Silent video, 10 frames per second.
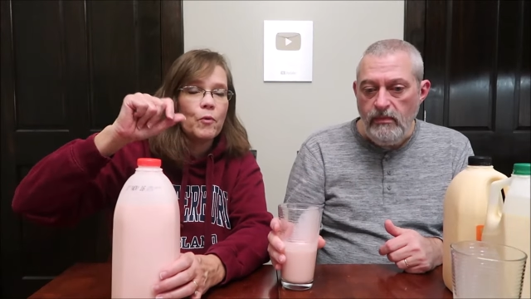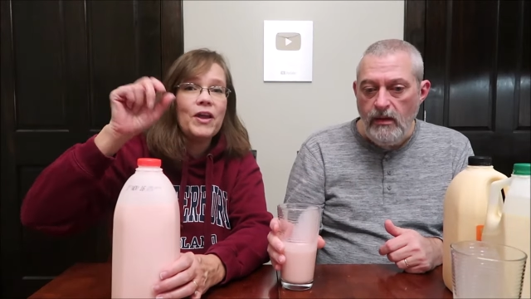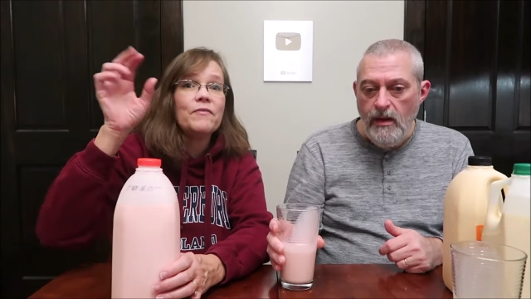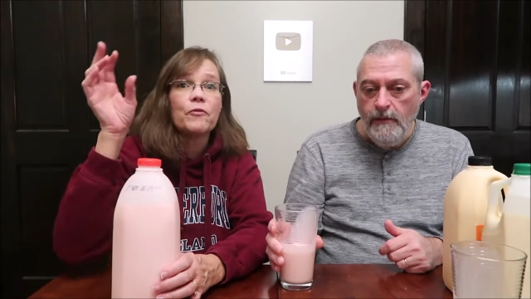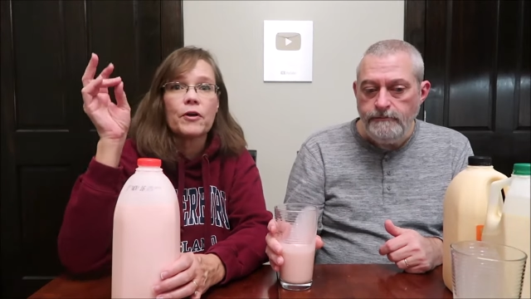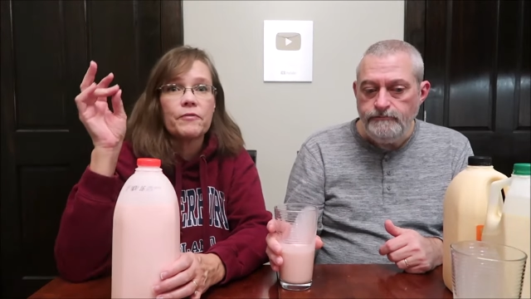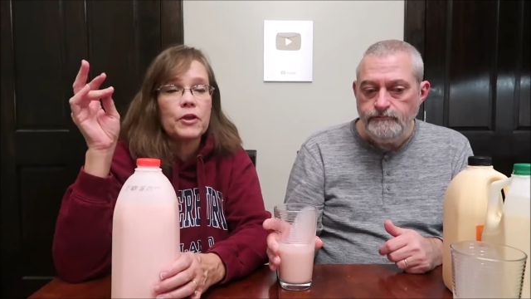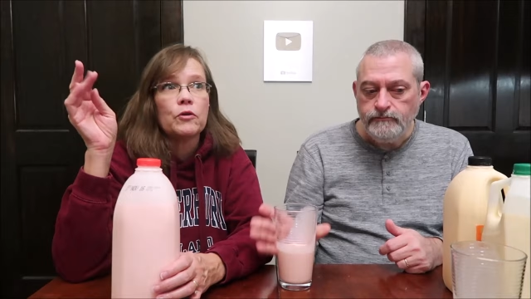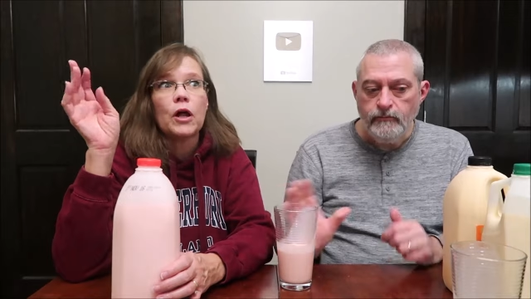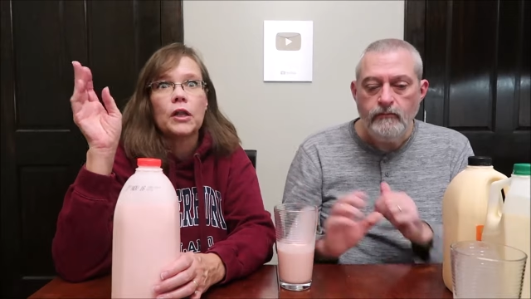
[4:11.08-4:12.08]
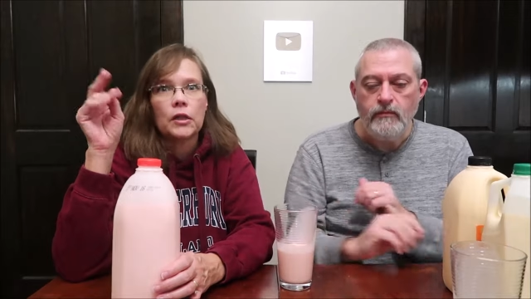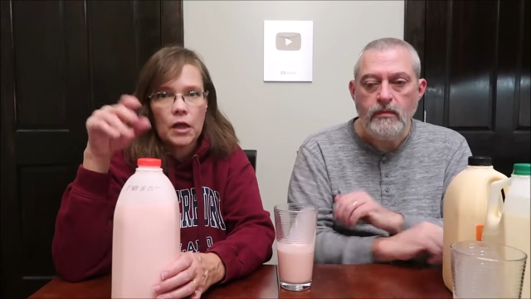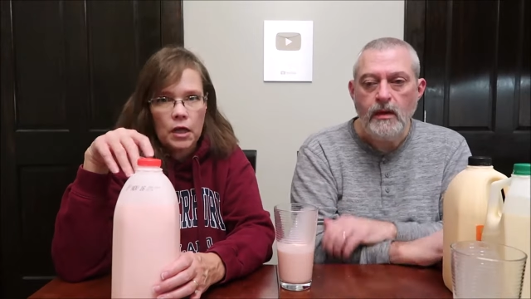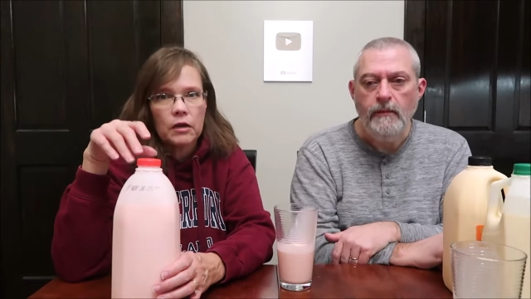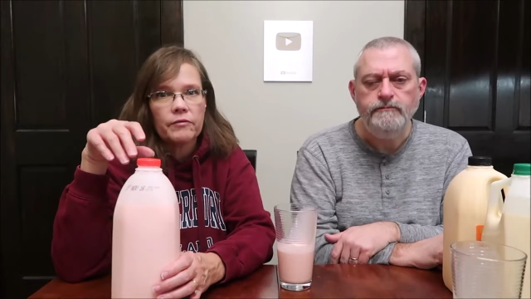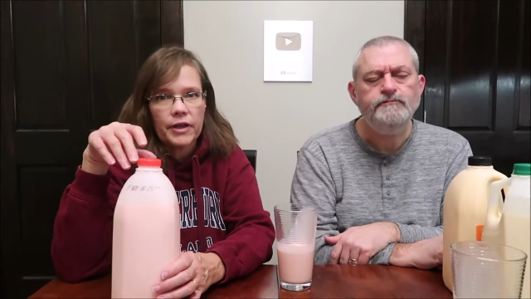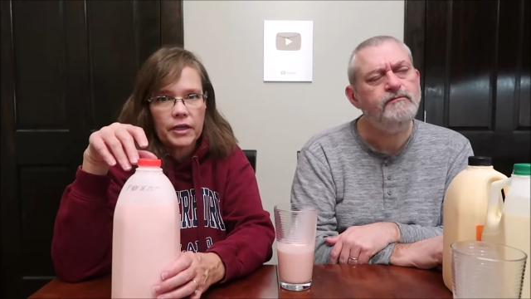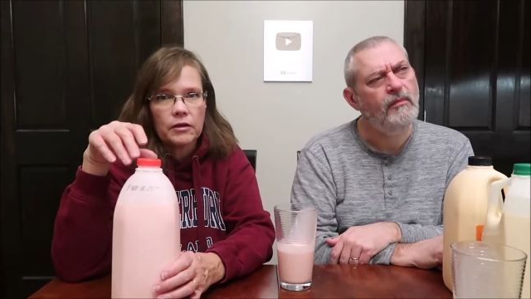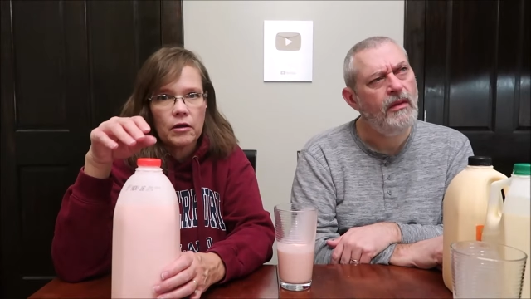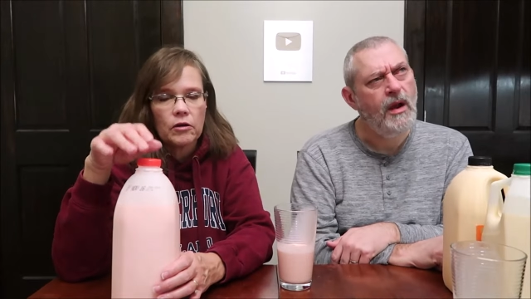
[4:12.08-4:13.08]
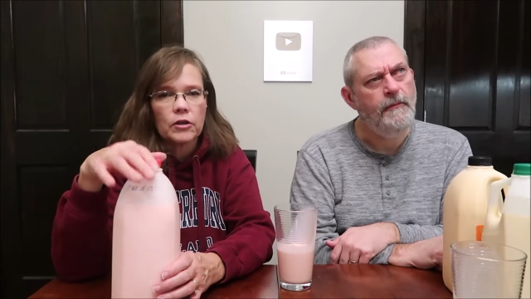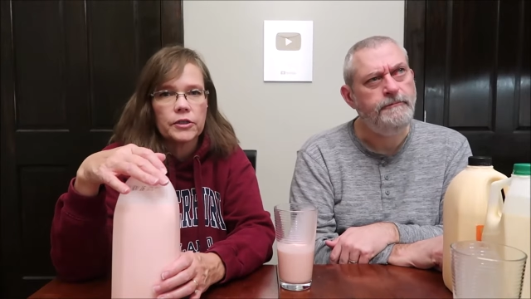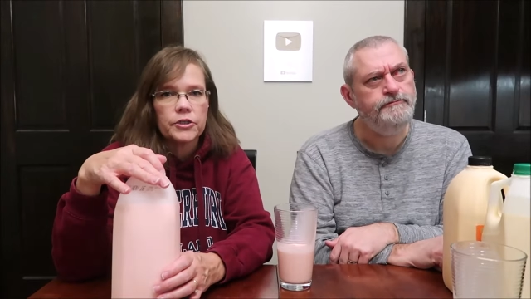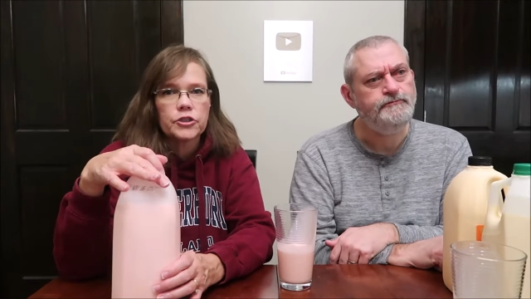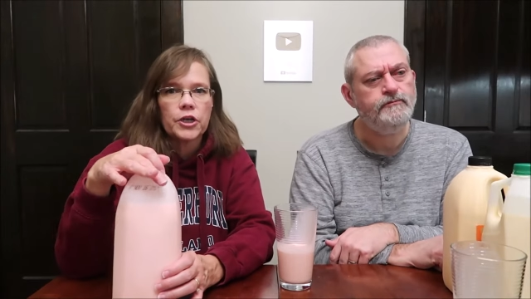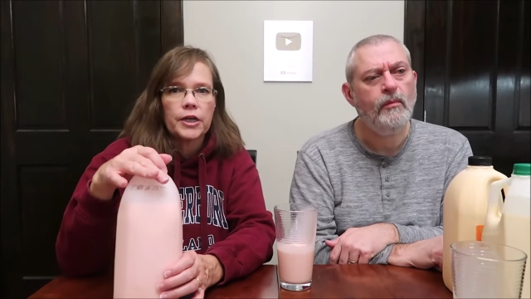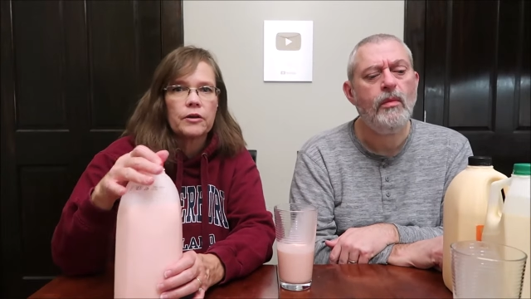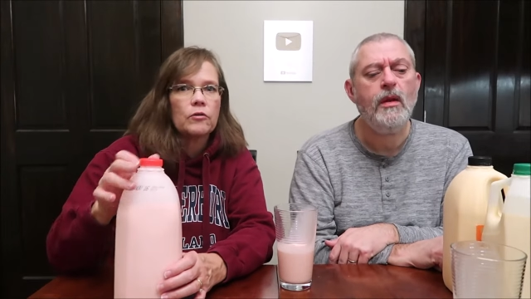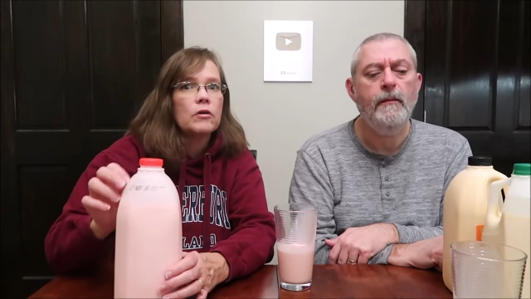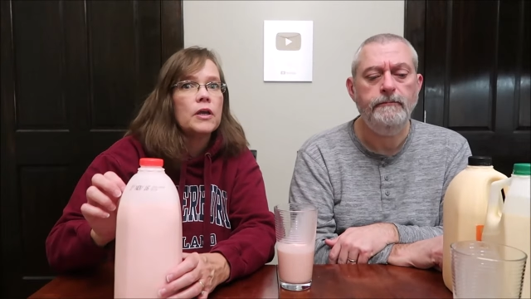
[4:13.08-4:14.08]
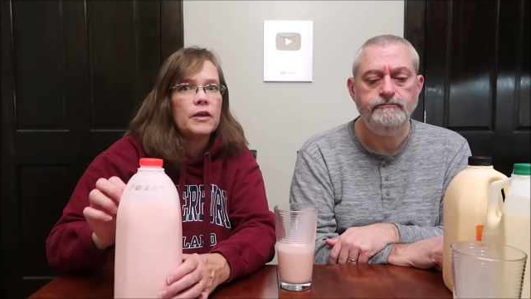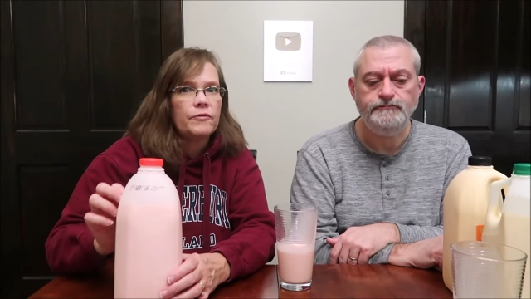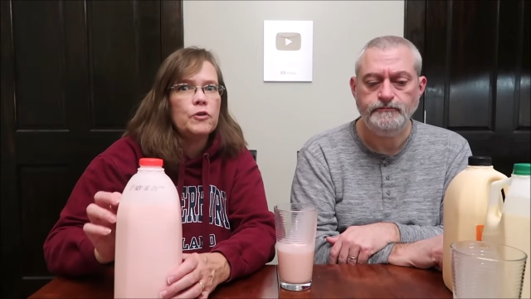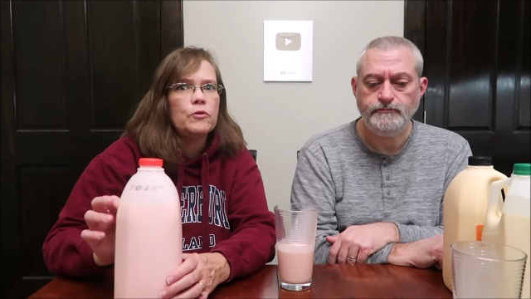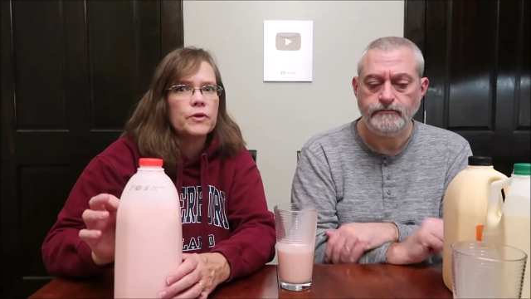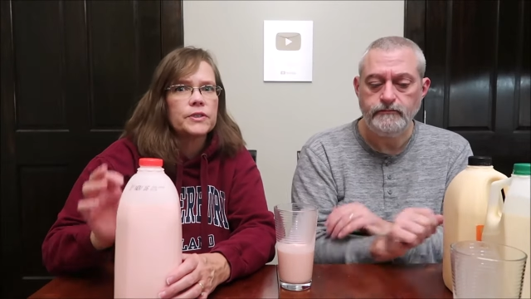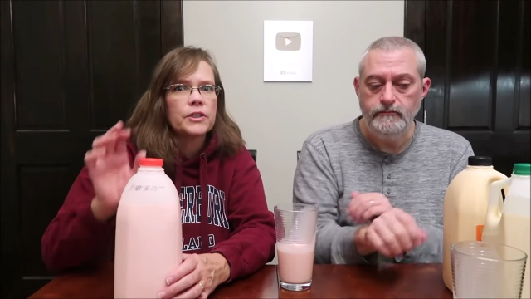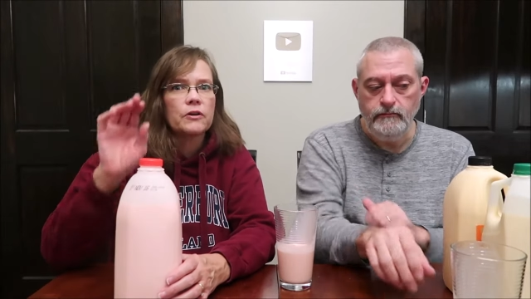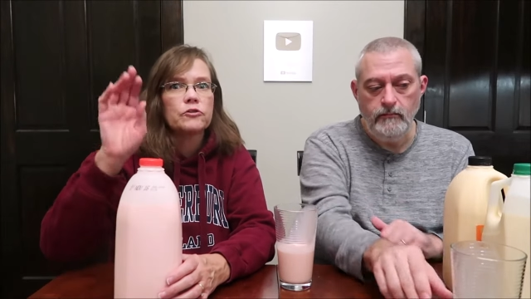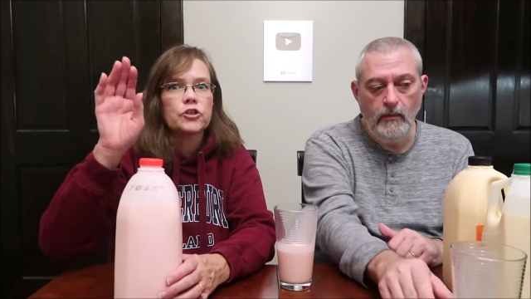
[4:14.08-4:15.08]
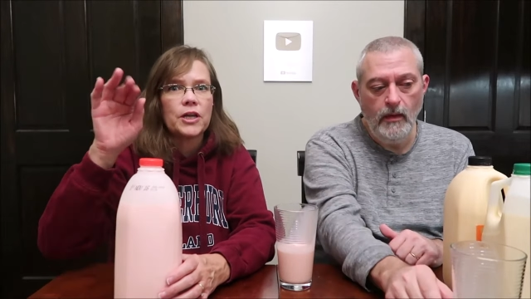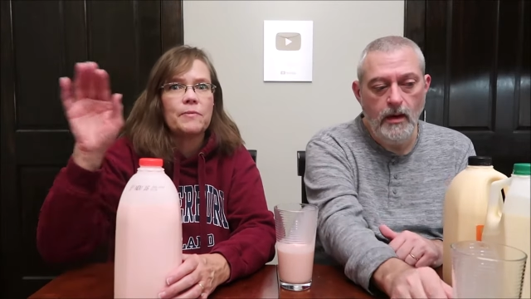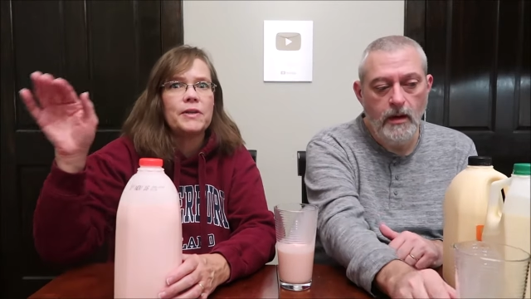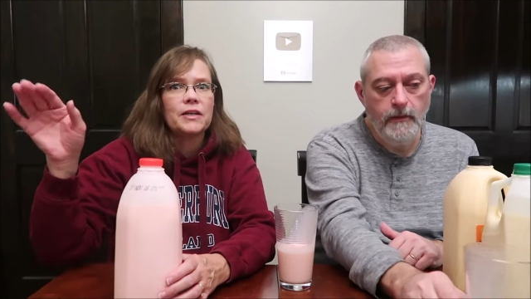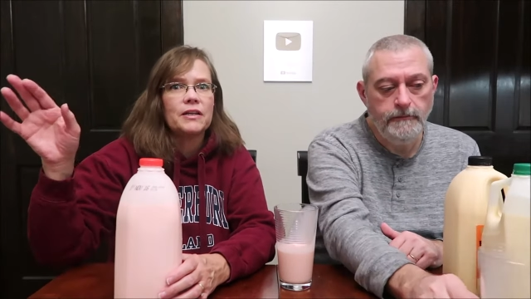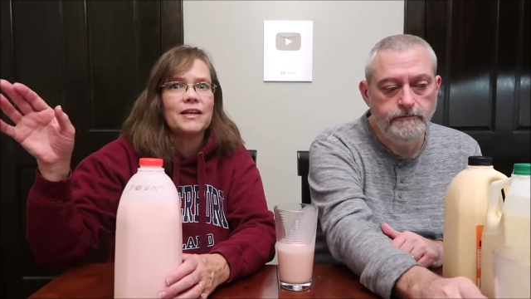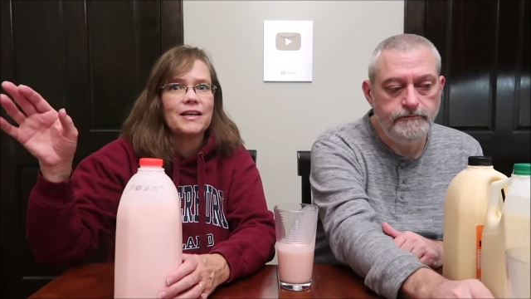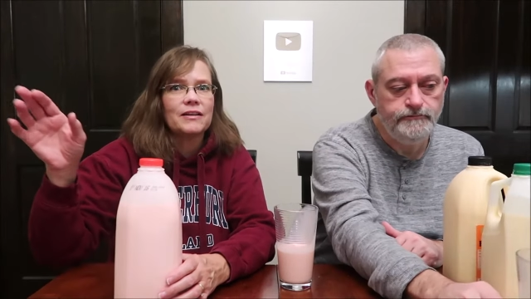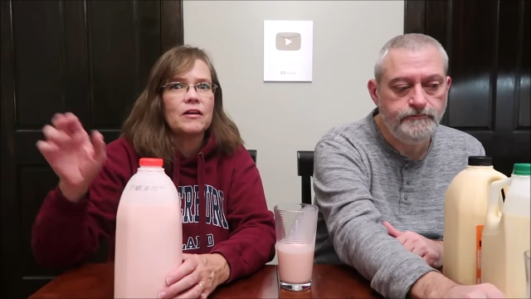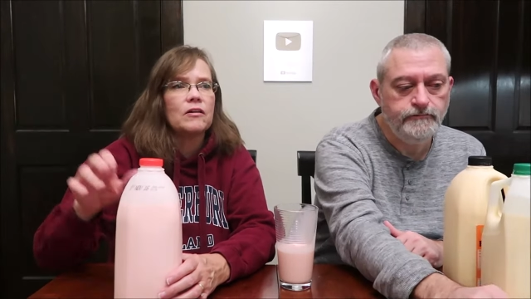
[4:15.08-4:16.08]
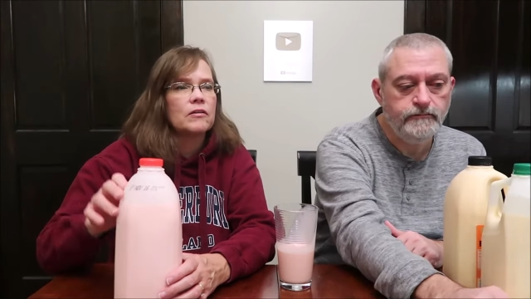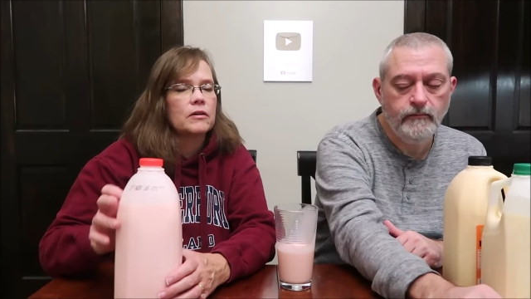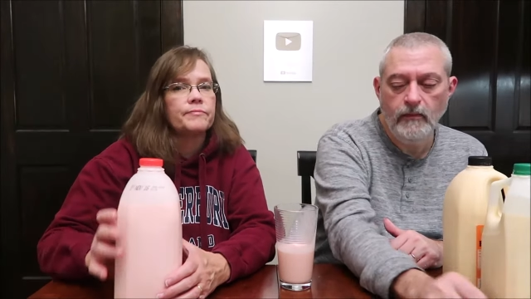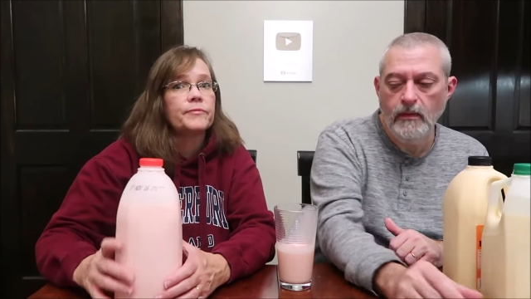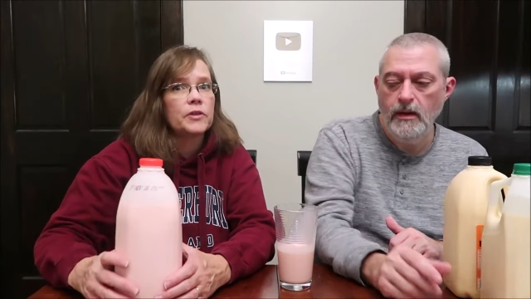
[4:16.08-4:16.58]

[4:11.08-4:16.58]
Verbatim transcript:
Speaker 1: we've reviewed a lot of eggnog on this channel. If you do a search Tami Dunn eggnog,